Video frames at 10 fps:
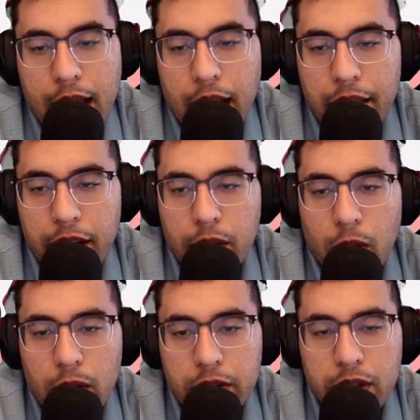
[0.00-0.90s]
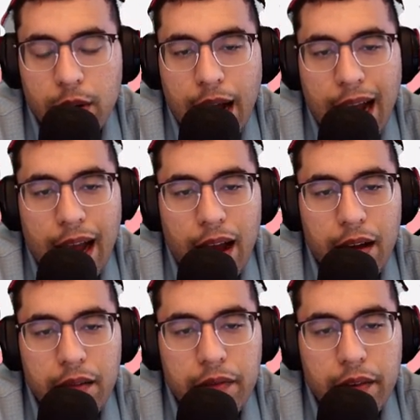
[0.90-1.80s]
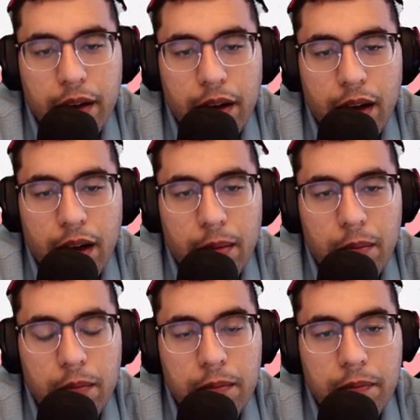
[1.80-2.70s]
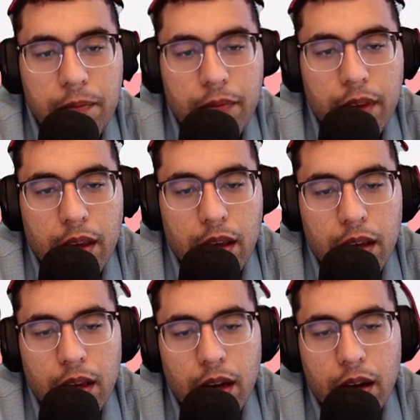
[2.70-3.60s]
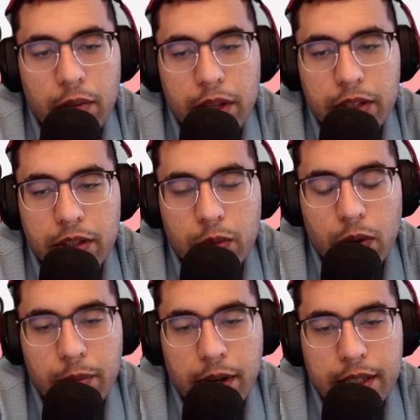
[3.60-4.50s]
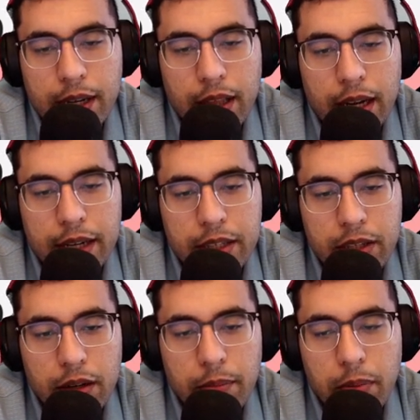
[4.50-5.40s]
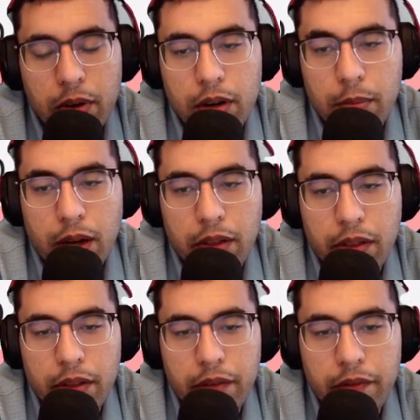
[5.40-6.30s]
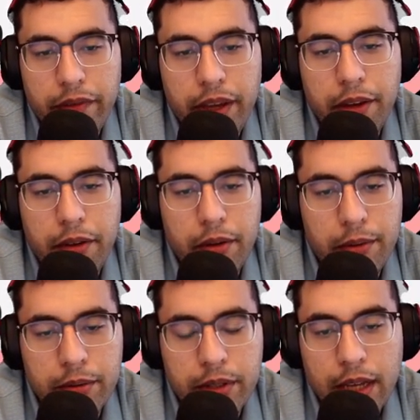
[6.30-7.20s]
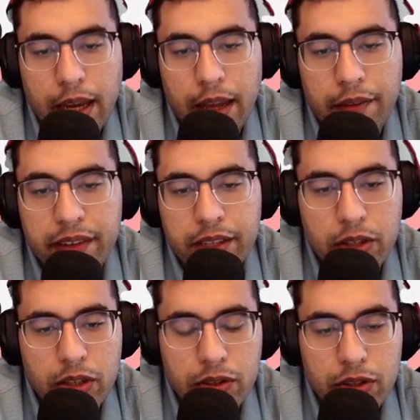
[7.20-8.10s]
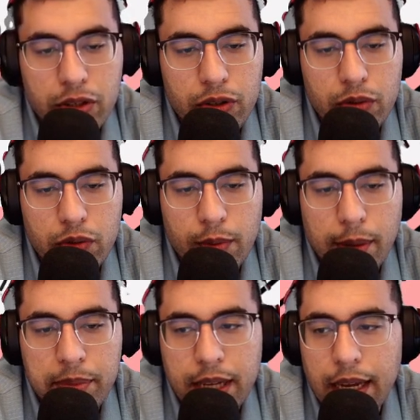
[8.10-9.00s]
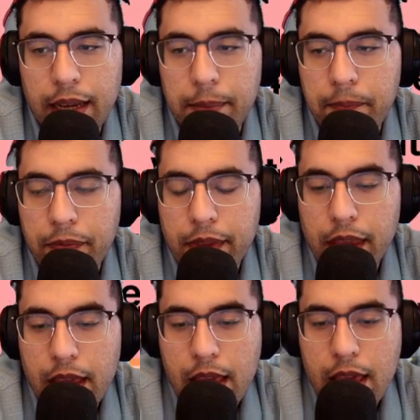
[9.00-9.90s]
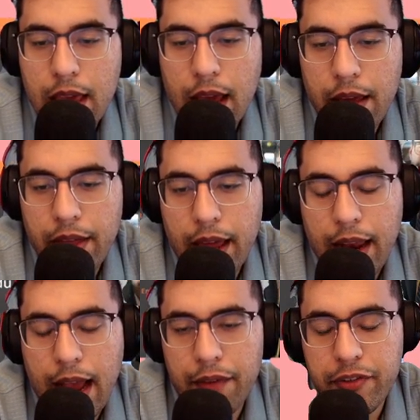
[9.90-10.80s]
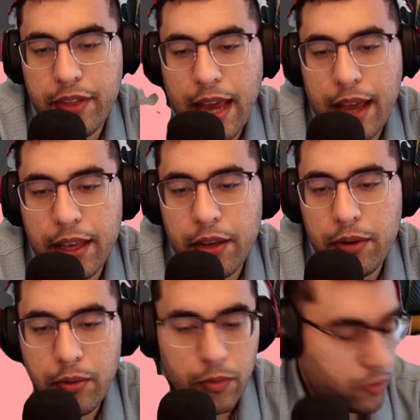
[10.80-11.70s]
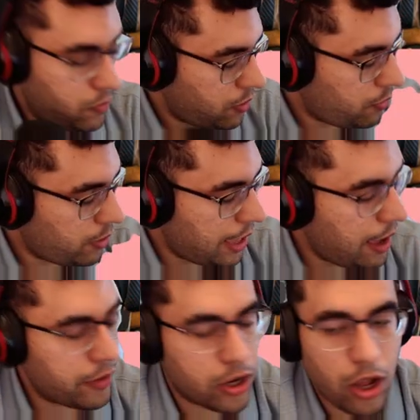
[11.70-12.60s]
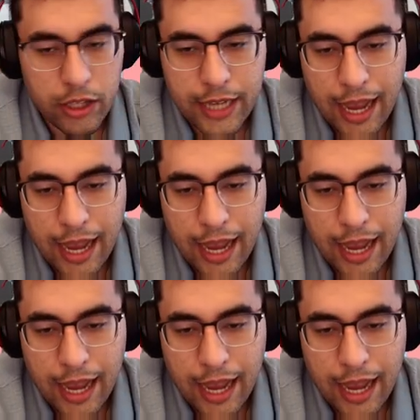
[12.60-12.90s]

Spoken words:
And then you also have, this is the WordPress Analytics, your per month views and visitors to the website. And then after that, you will have a call to